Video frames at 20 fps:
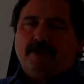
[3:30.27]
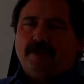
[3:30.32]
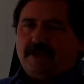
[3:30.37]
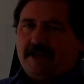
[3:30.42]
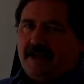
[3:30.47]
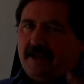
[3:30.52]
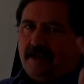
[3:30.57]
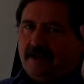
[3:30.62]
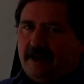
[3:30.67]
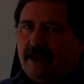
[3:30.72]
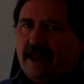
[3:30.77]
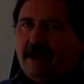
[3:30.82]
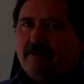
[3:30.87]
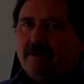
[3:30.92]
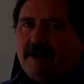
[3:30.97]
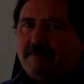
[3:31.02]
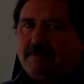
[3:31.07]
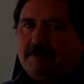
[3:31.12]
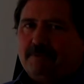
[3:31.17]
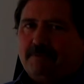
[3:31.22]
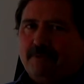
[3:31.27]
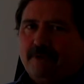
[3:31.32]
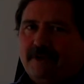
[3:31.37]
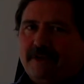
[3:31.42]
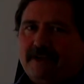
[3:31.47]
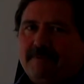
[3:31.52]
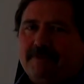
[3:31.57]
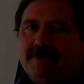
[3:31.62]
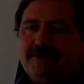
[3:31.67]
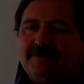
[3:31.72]
Okay, now we're up to
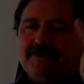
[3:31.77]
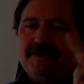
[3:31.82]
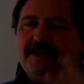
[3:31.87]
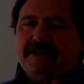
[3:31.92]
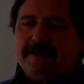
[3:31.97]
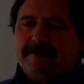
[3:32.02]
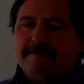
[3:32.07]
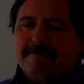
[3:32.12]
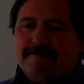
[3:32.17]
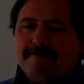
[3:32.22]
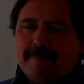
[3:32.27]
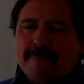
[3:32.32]
point number 3.